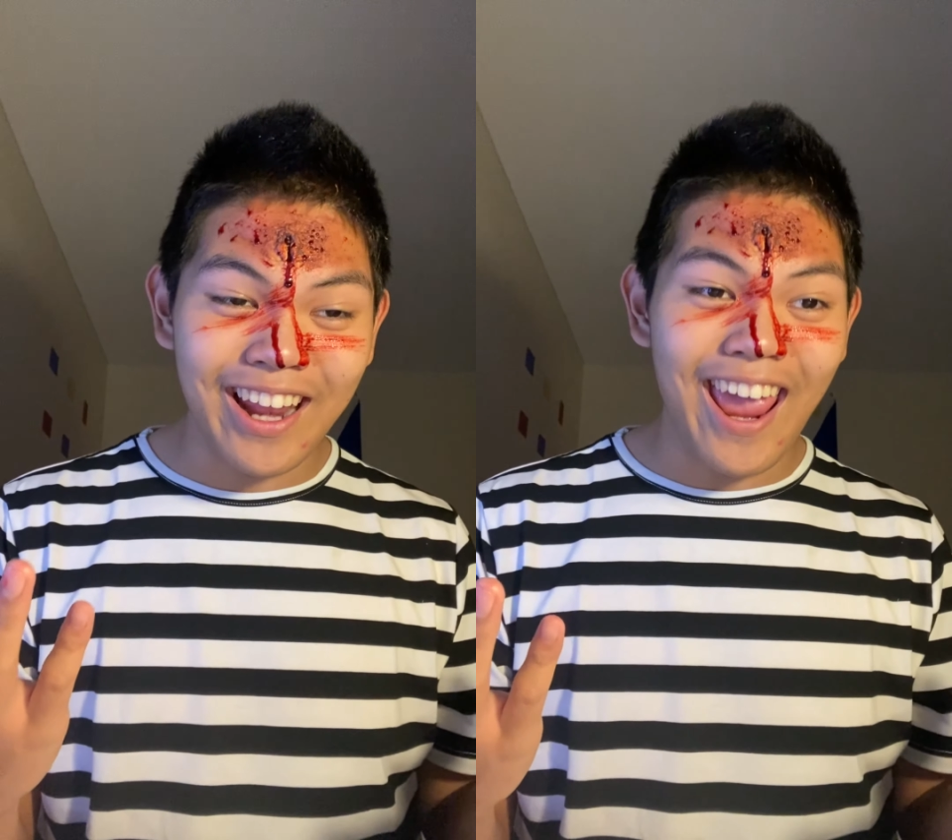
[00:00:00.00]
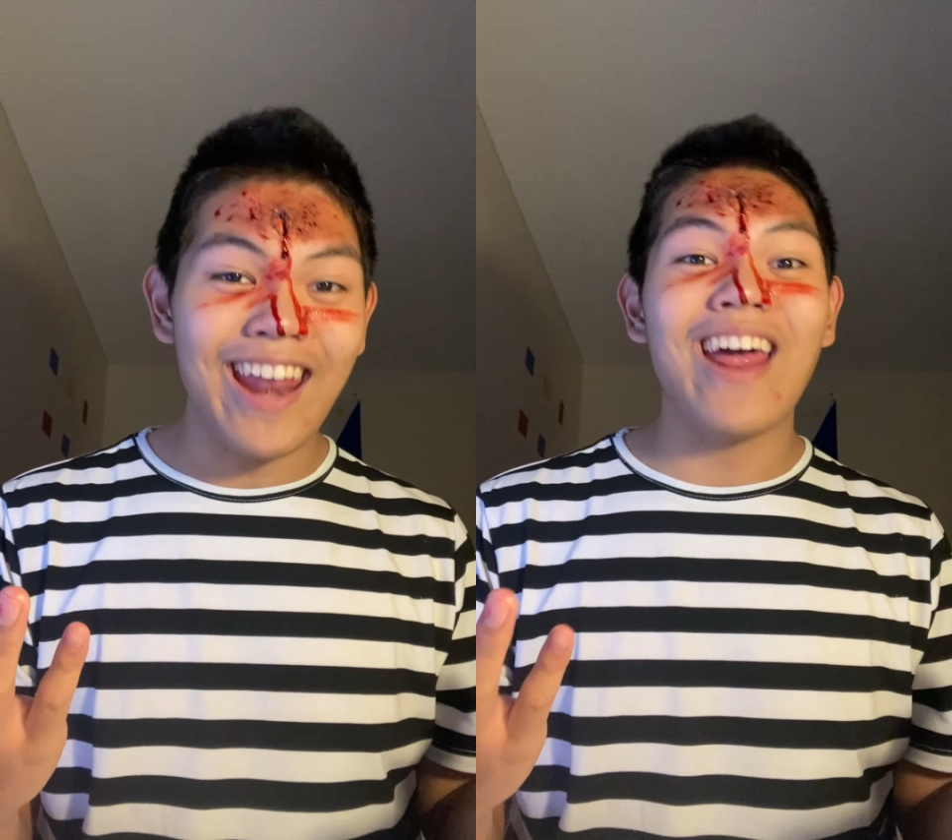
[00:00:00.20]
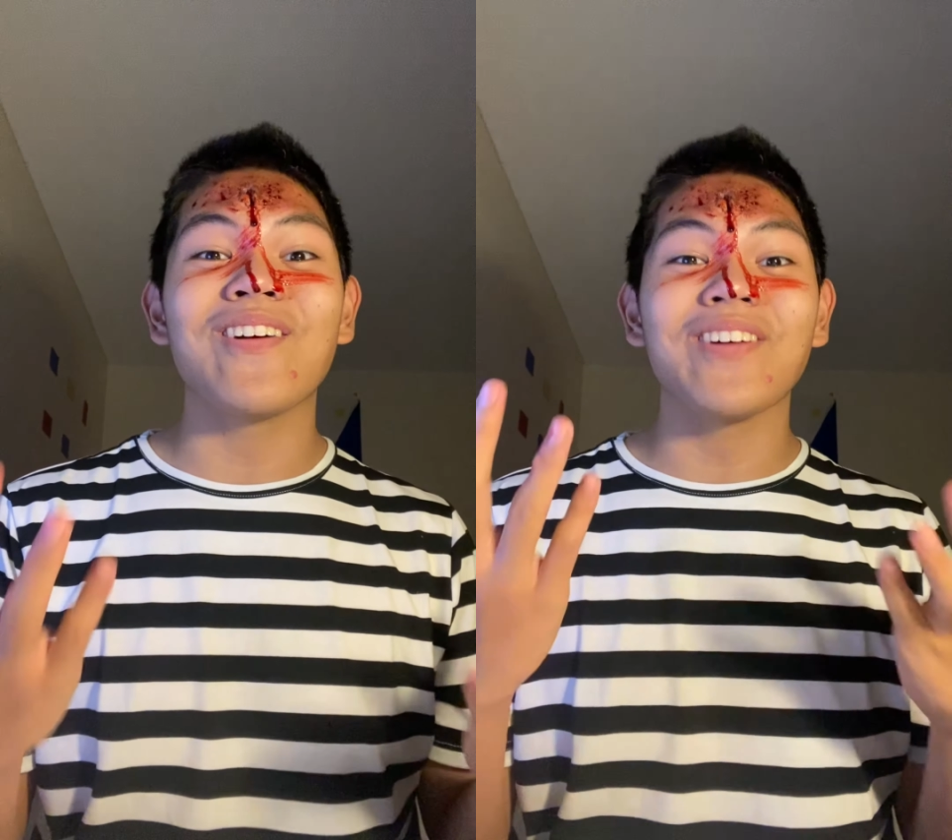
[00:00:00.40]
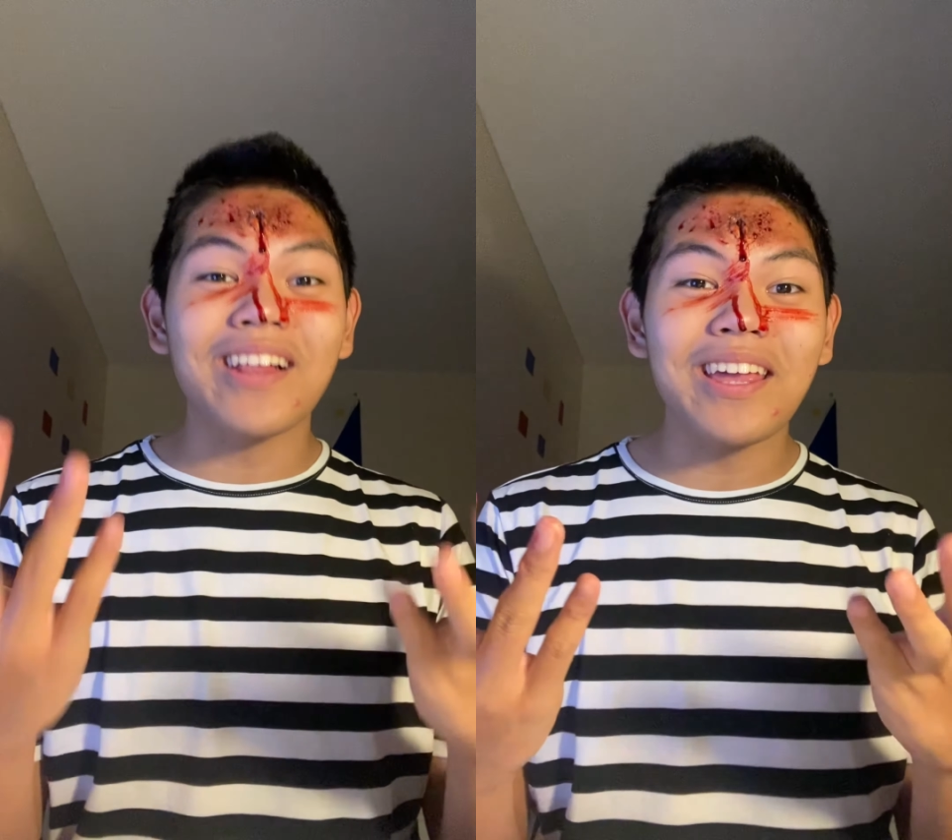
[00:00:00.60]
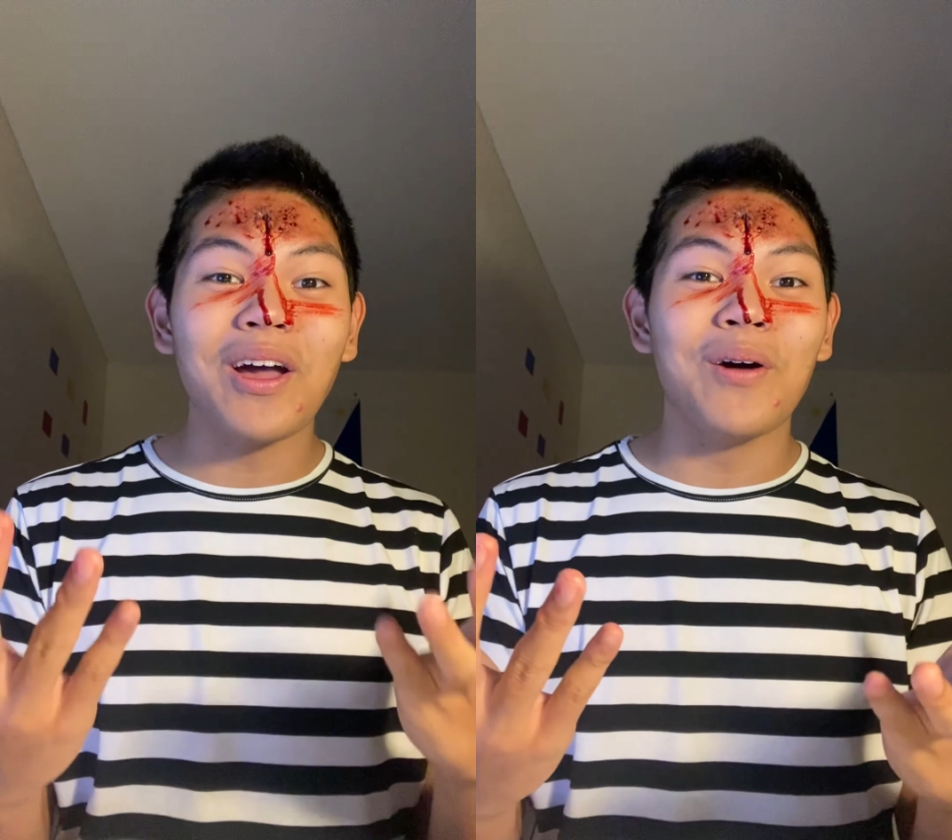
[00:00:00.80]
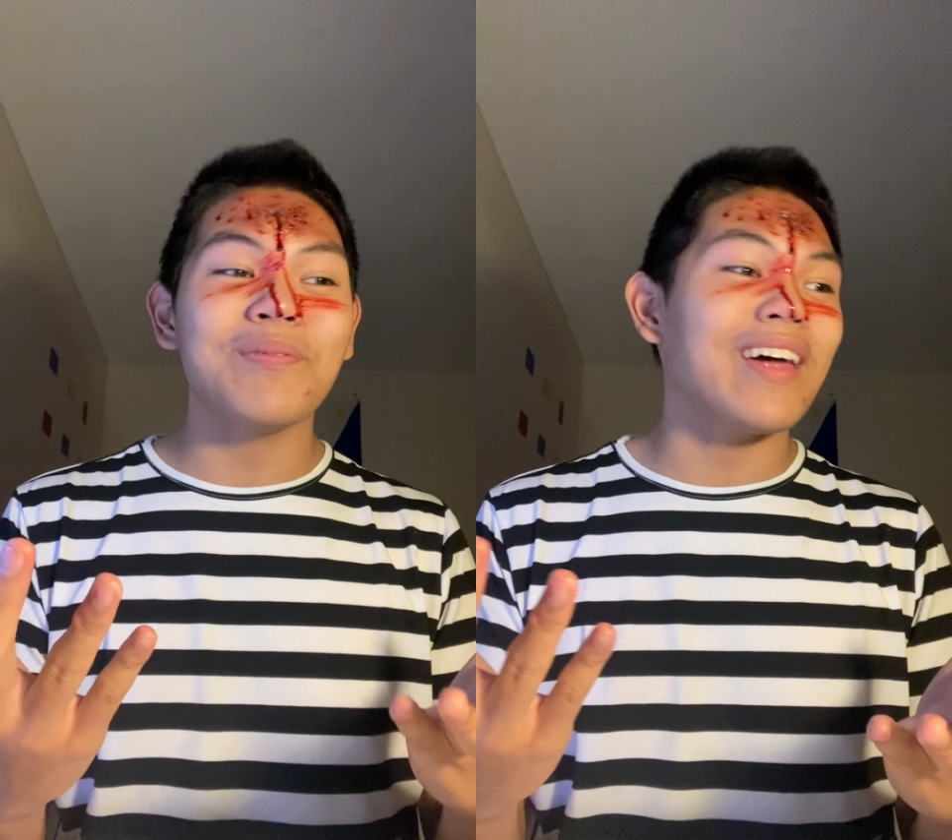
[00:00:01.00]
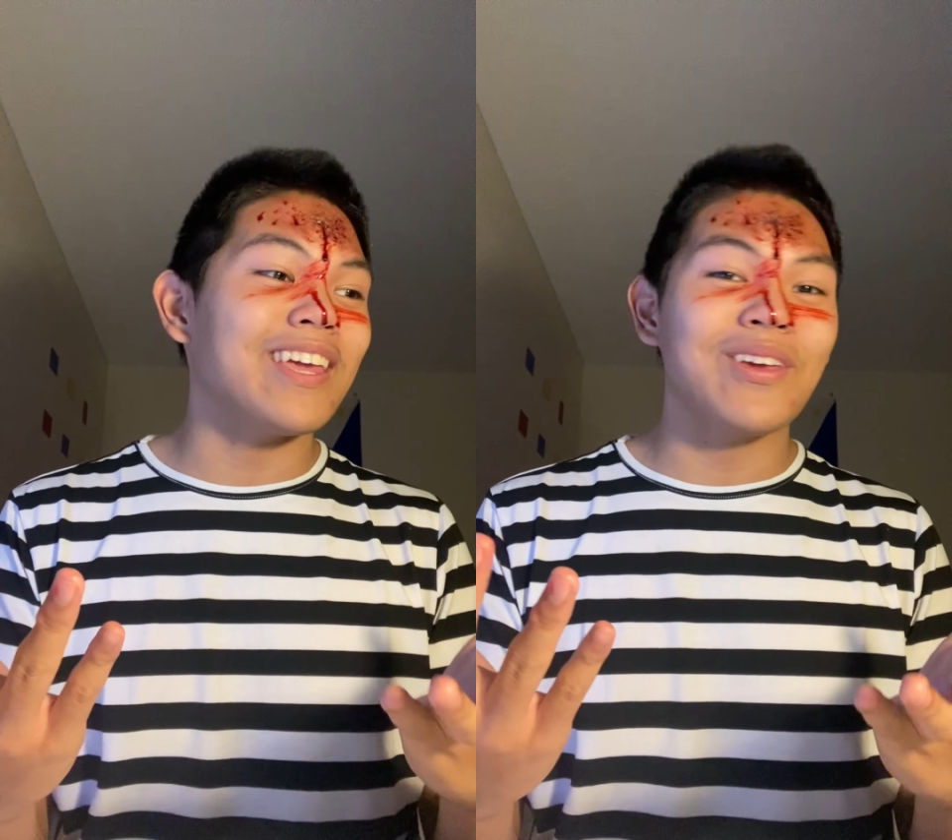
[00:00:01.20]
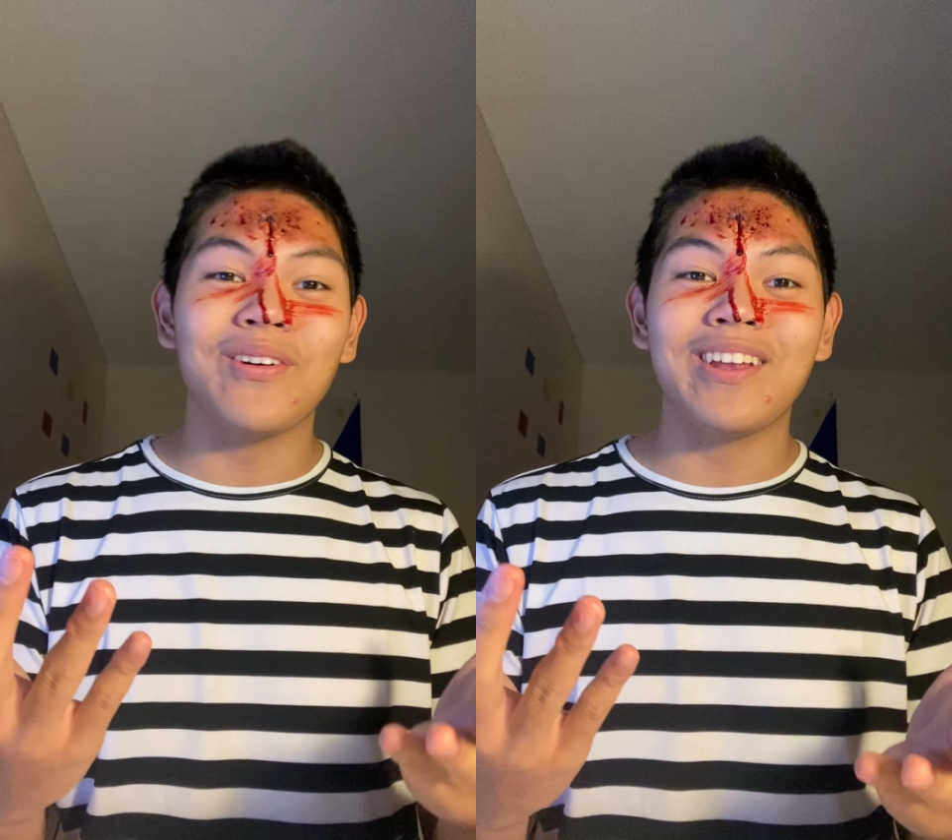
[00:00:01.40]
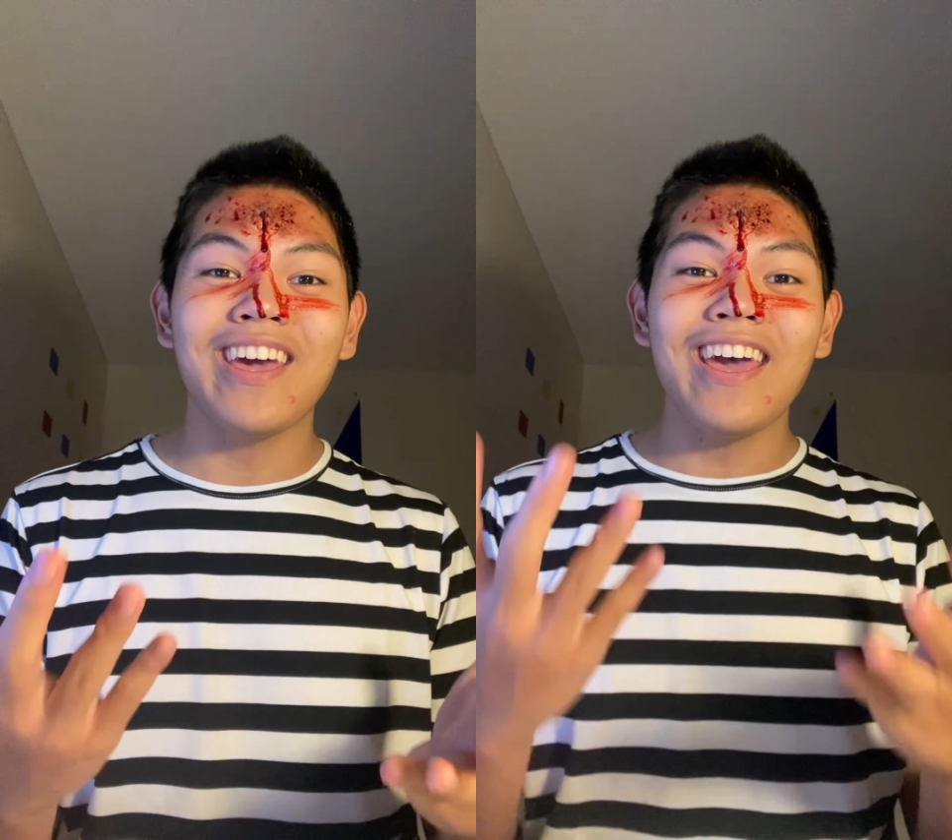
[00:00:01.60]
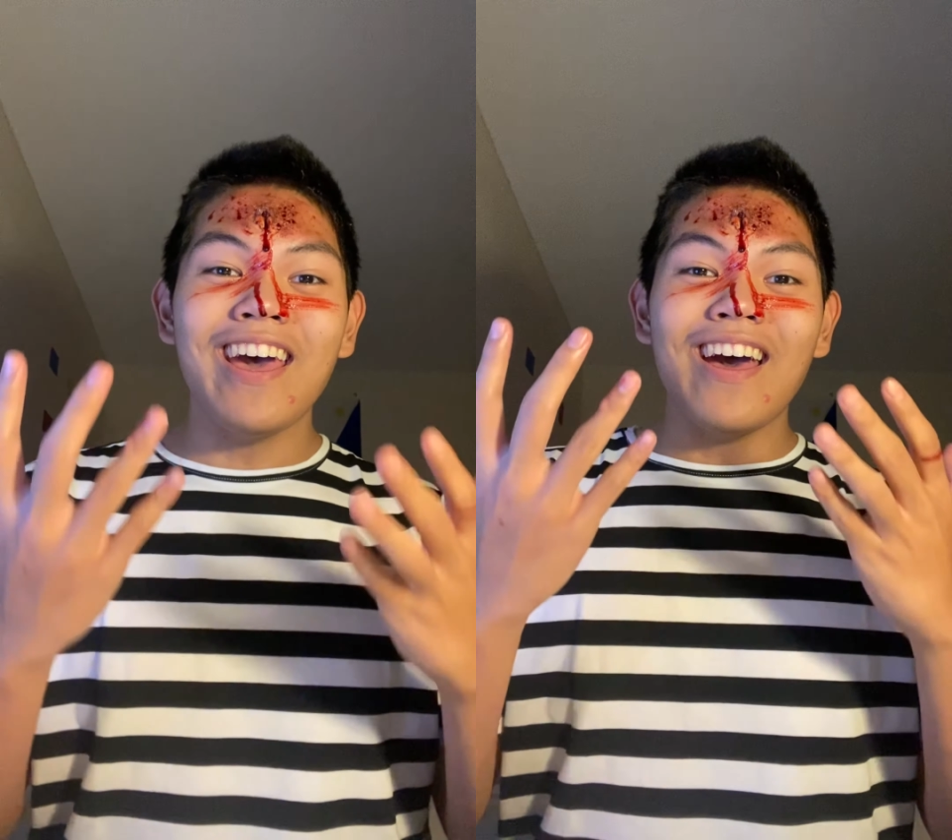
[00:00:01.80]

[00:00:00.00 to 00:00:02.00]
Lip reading: and I really hope that you would